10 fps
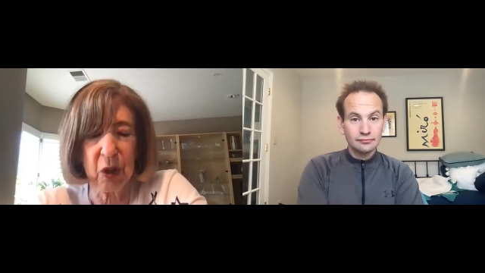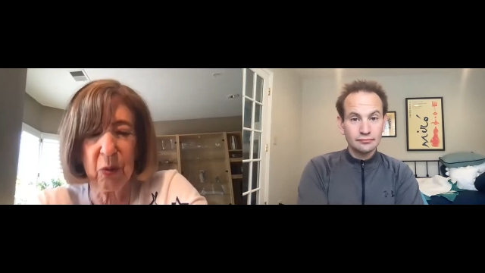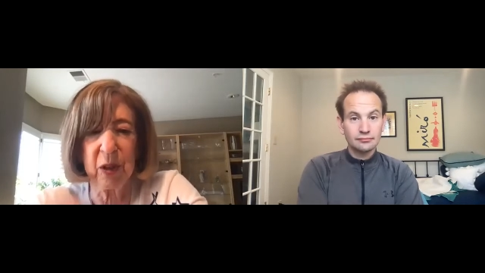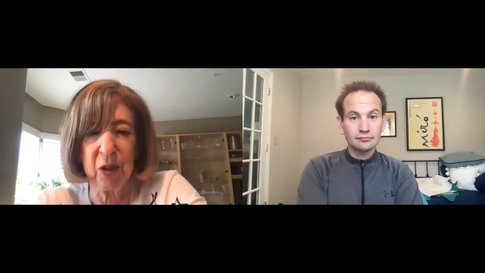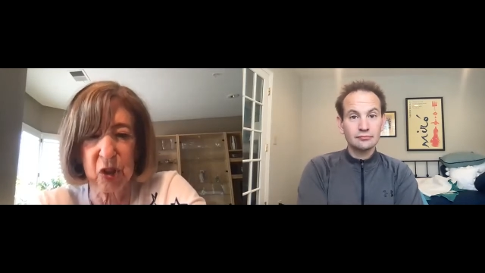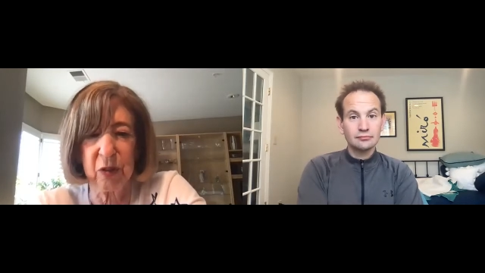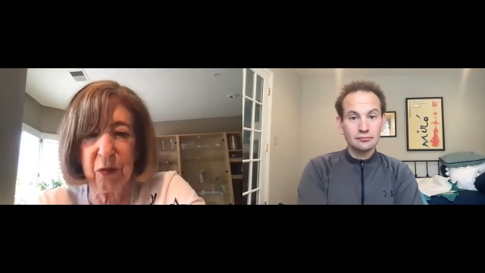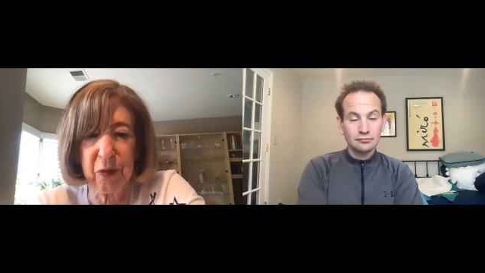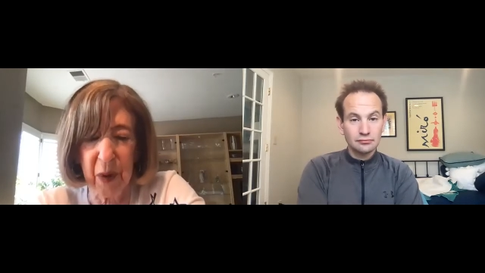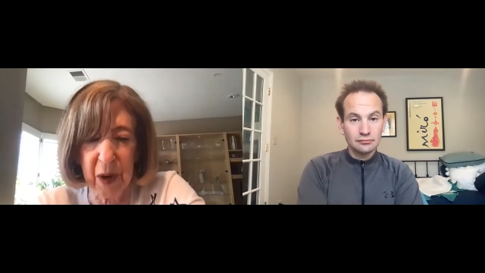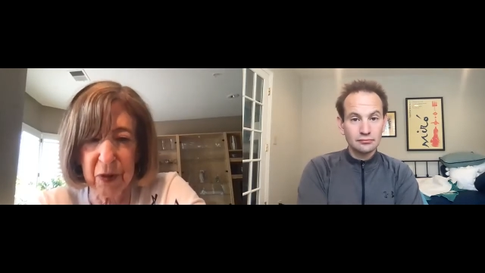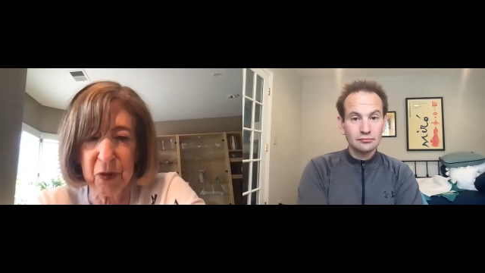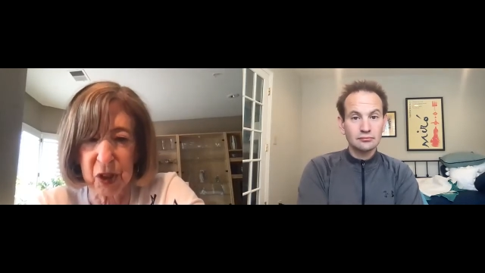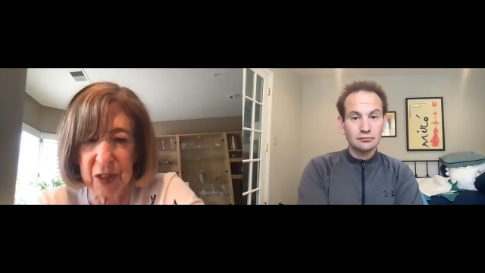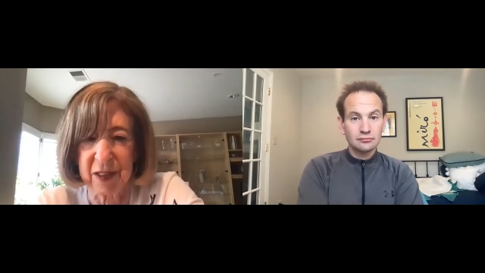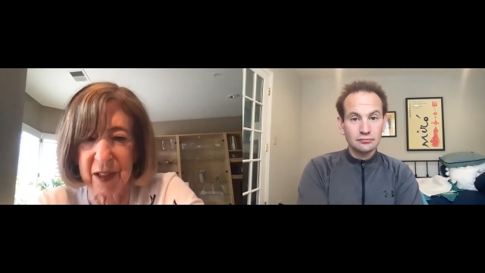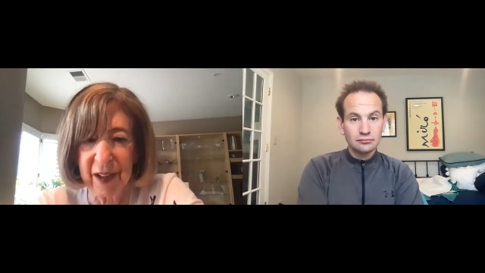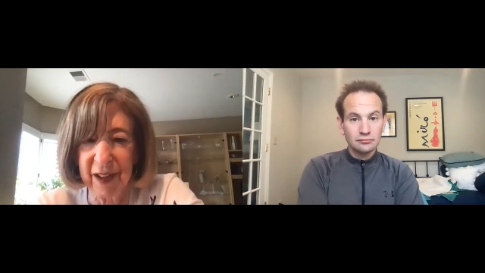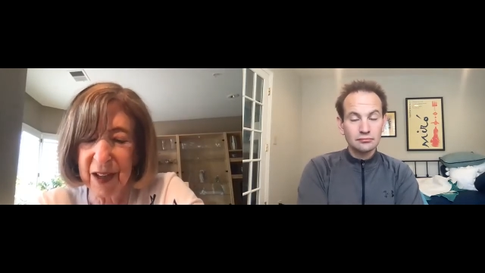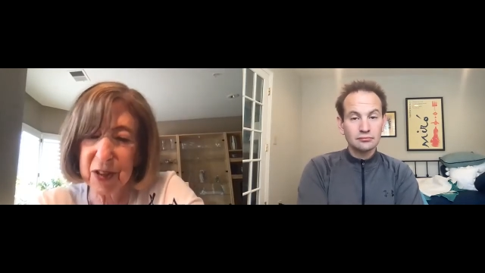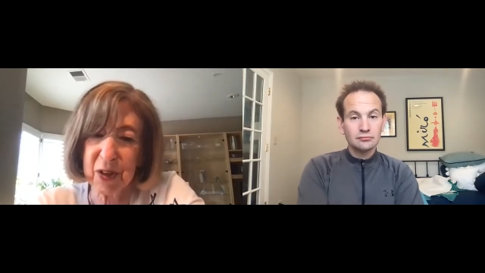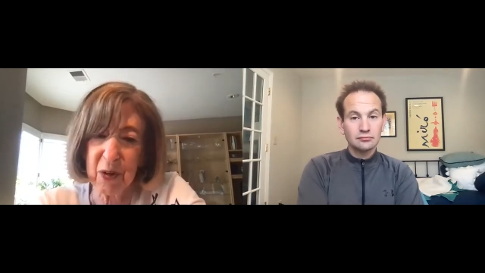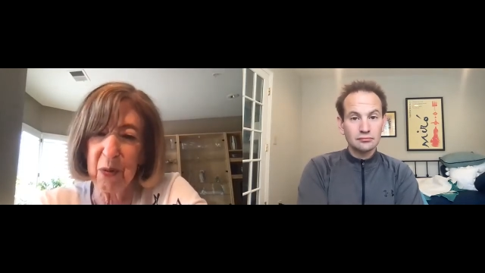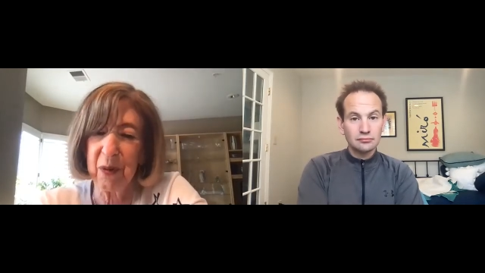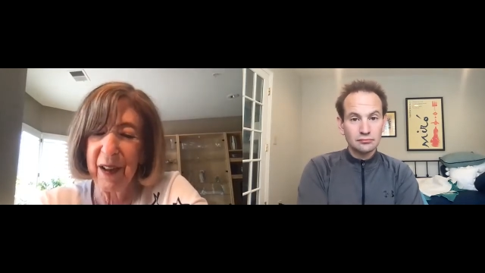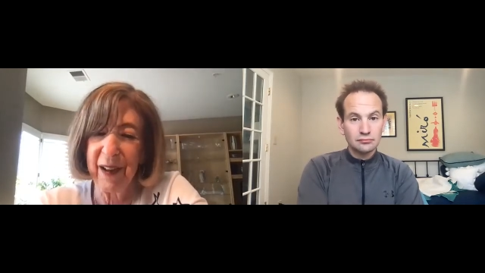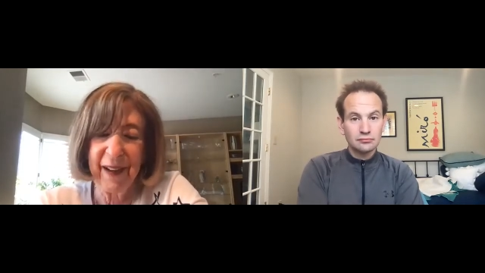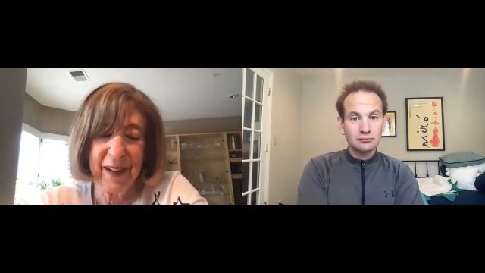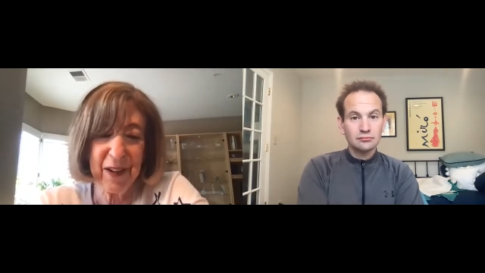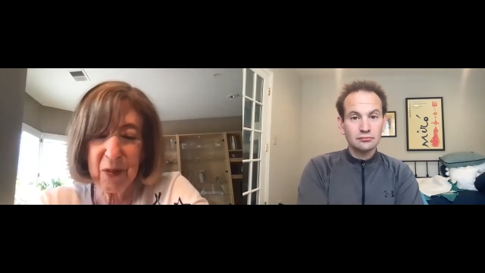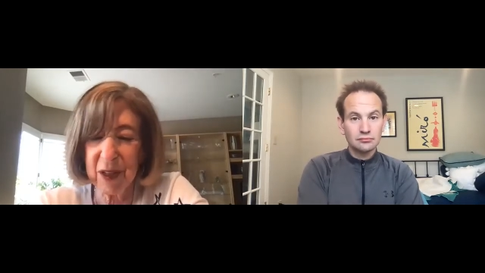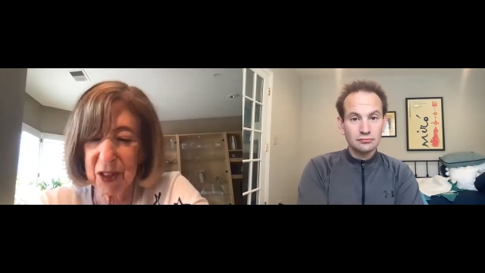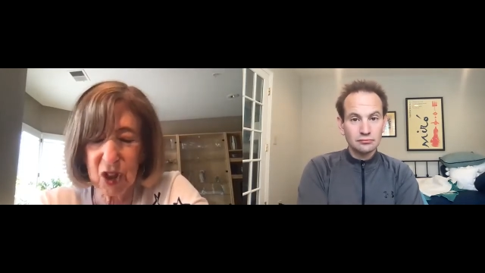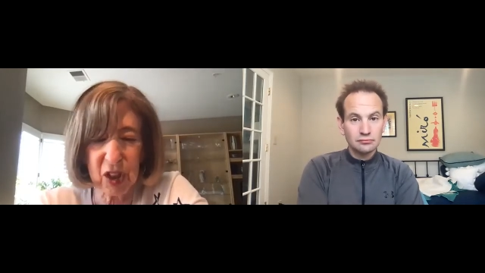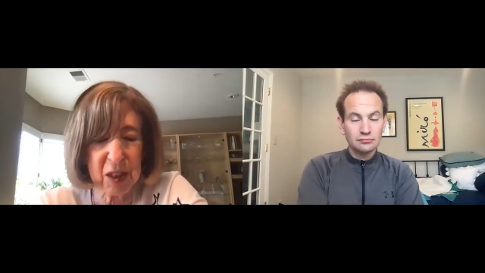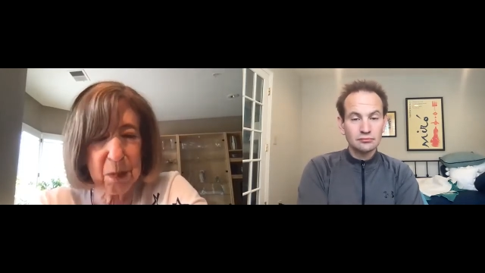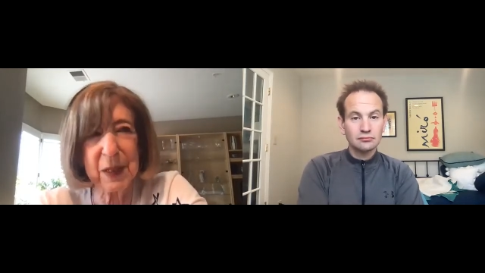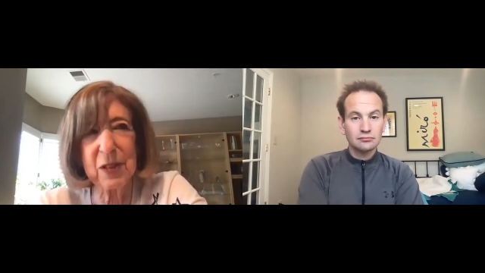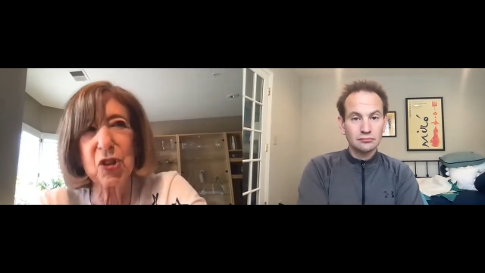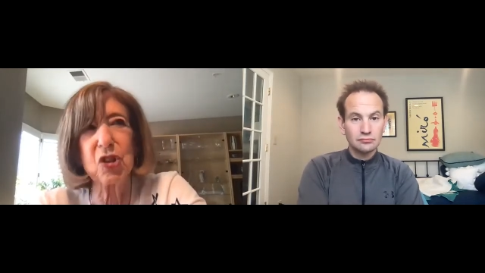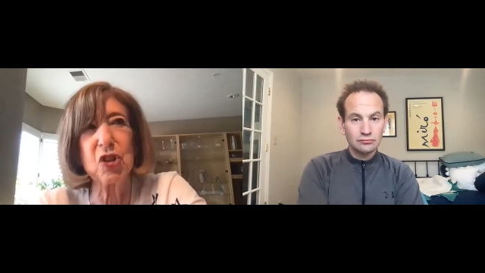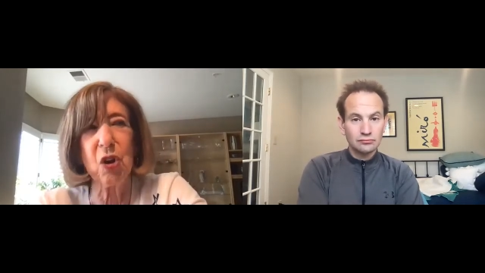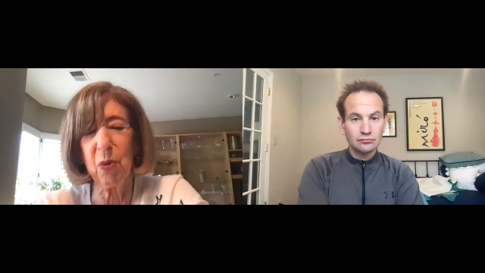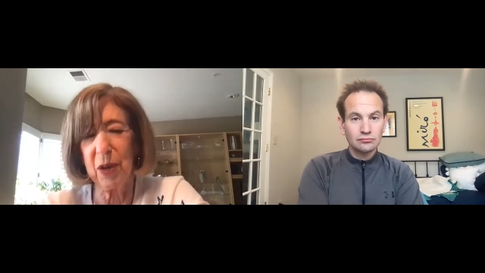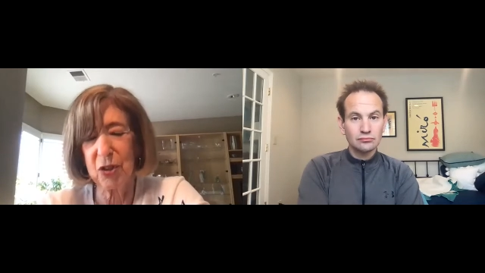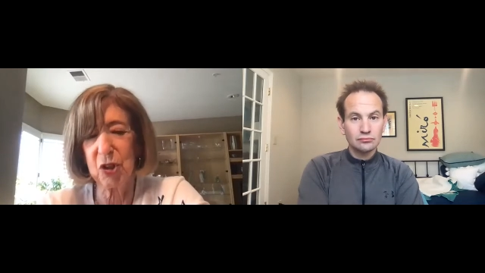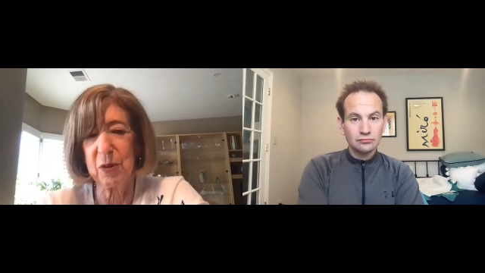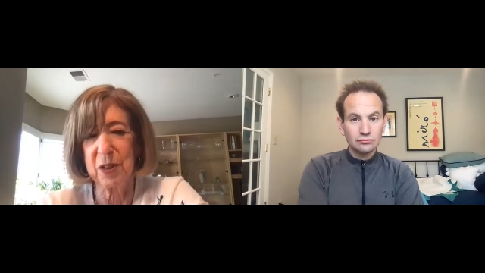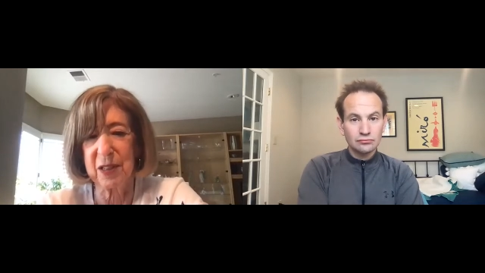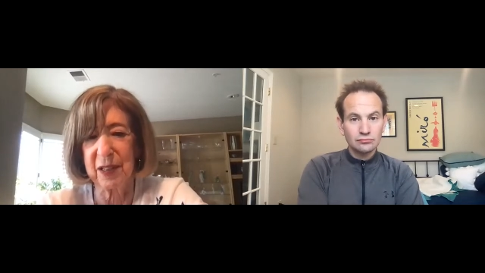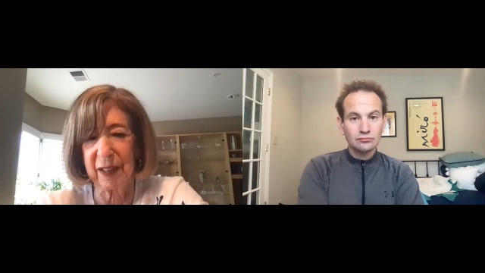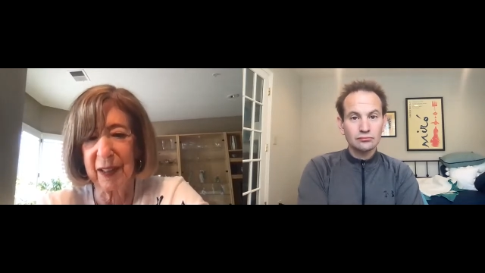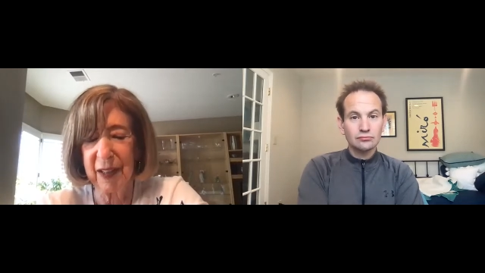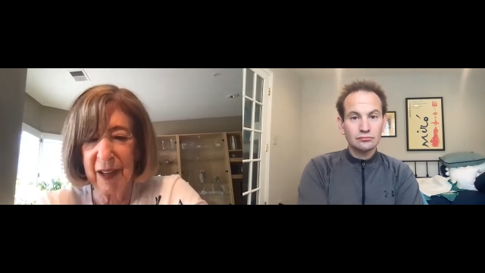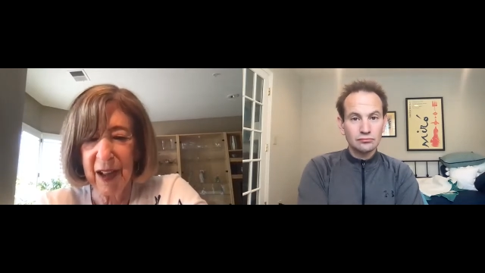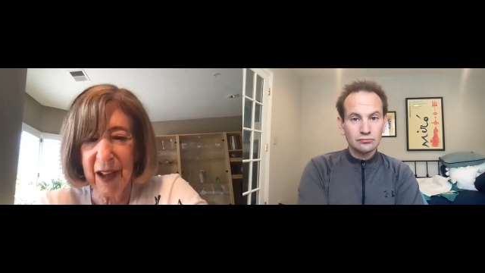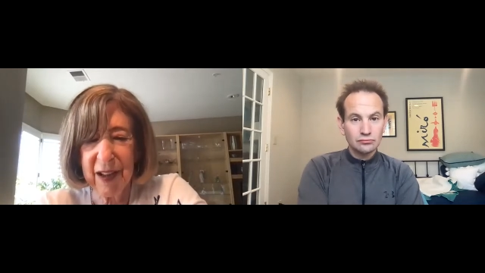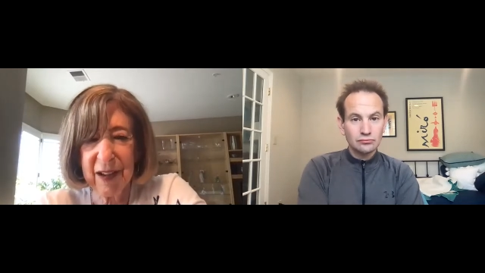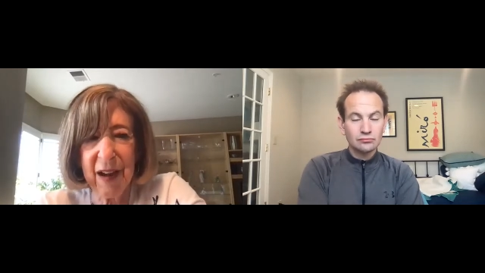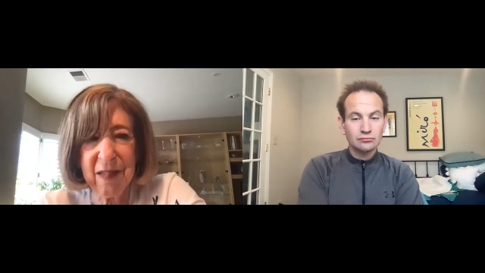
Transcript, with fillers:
Speaker 1: Coalition for Refugees. So, you know, it's just been so interesting. And I